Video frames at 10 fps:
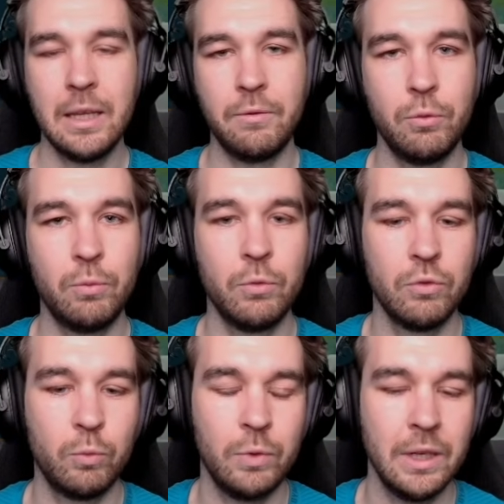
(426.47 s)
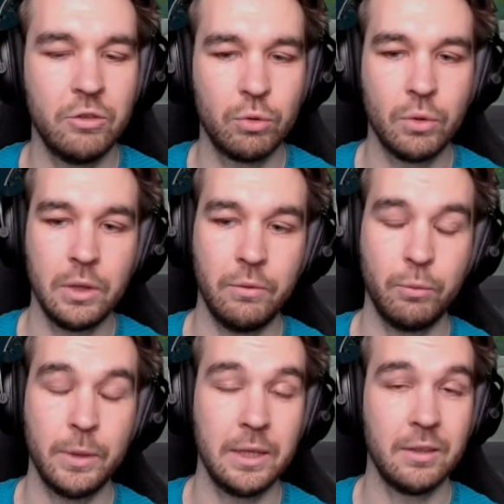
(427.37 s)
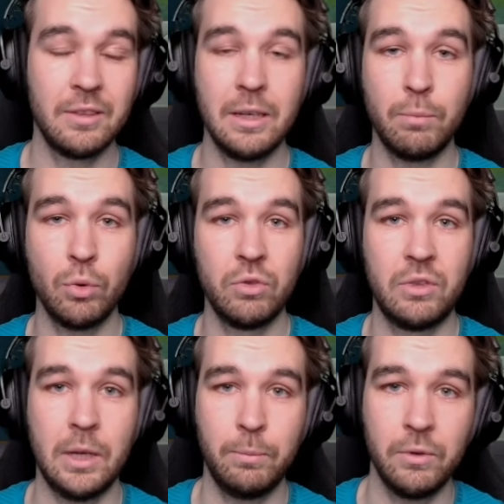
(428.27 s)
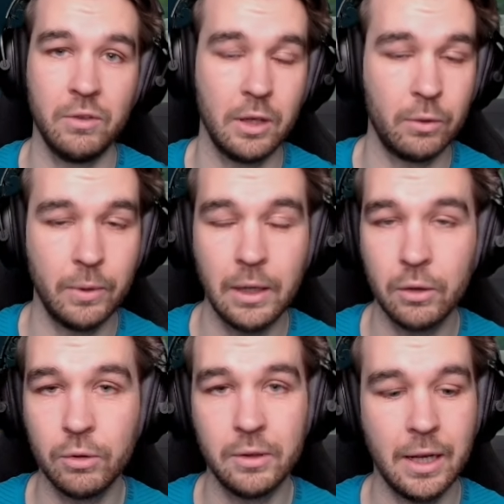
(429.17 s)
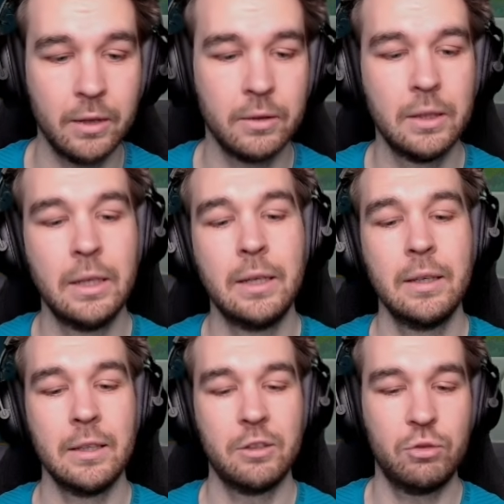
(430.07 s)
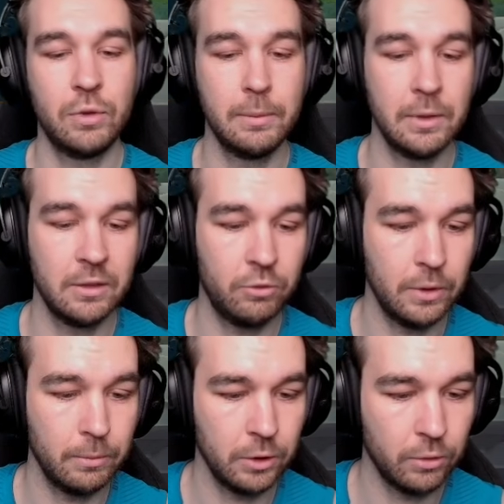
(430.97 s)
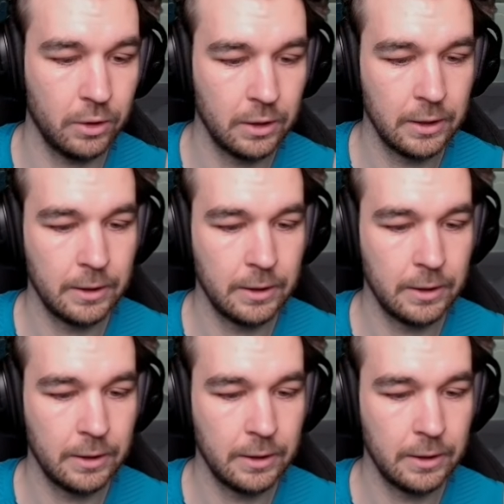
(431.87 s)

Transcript: if you're really strong, if you're playing against any burst champions like a Rengar or a Talon. Extremely, extremely good.